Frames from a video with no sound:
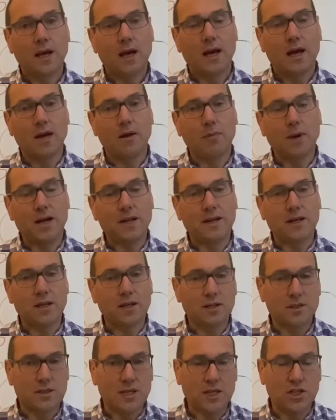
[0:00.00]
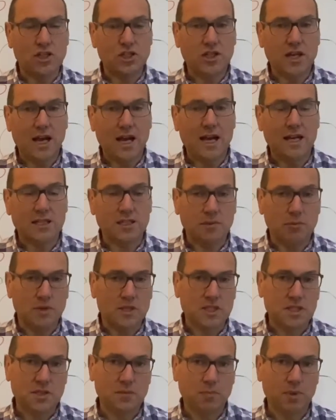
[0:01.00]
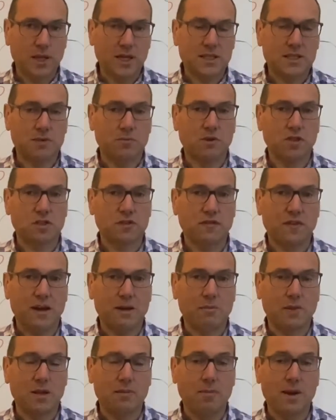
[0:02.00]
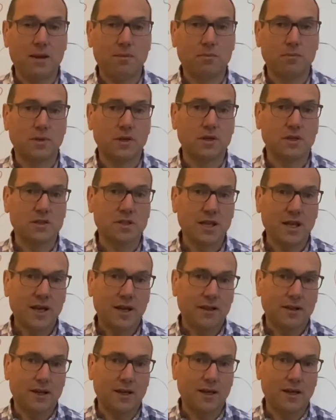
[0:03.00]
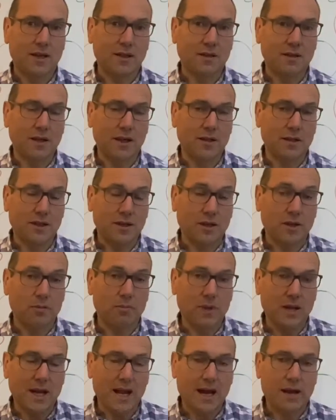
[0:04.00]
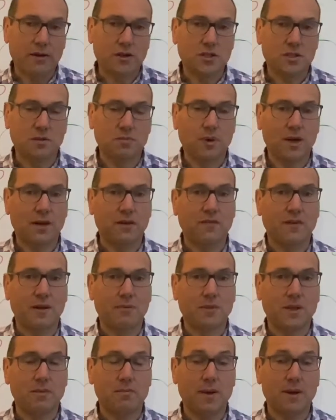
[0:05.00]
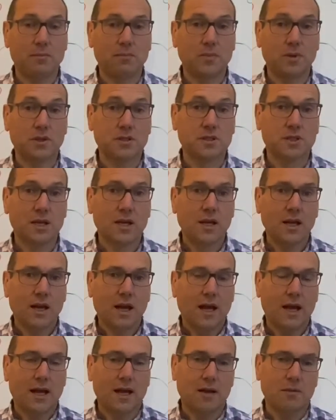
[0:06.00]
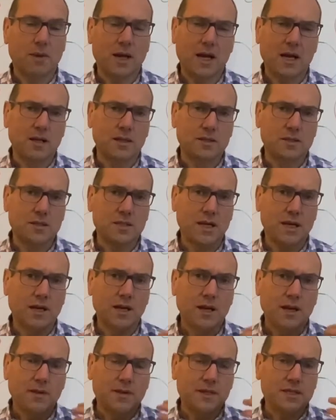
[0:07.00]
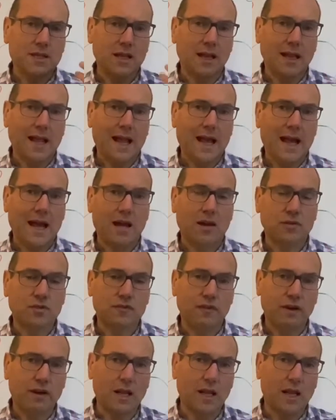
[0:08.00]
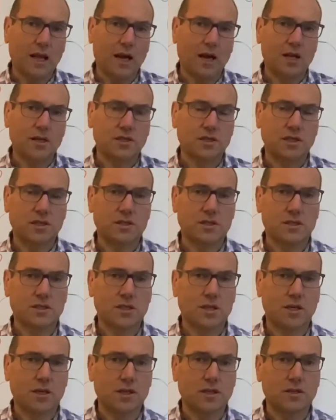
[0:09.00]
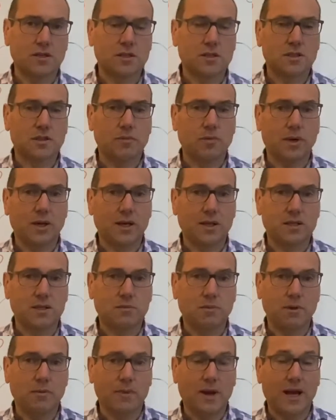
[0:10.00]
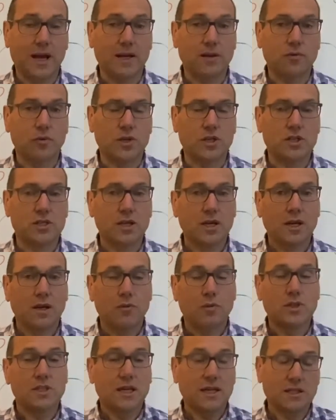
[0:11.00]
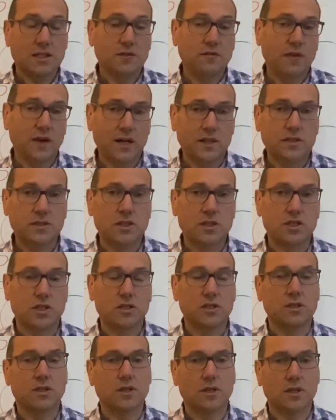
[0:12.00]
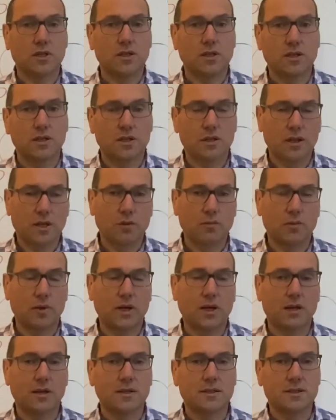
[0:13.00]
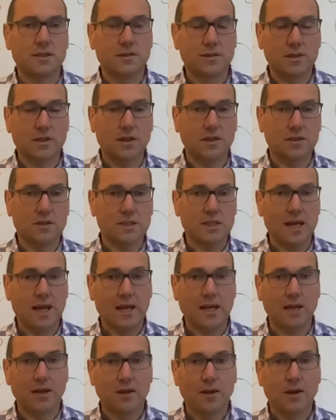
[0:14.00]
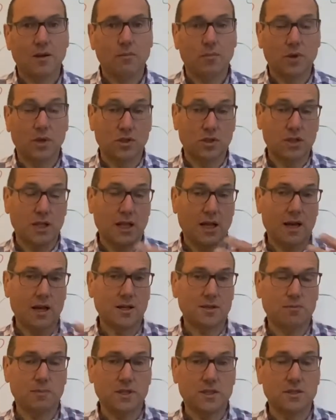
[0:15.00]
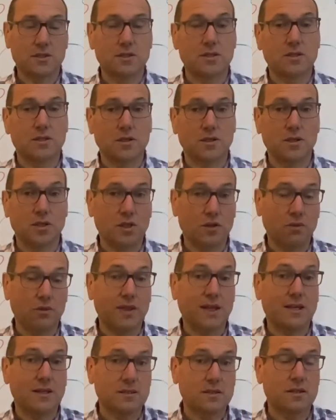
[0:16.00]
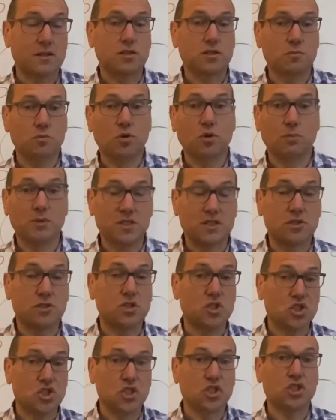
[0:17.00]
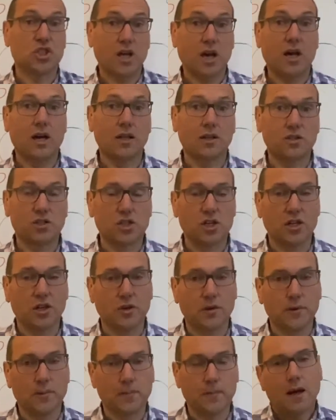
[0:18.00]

And its shares can be split amongst family members, and they can be inherited by family members. This allows very large concerns to be made, which has advantages that the company can take, because large businesses can do things that small businesses just can't do.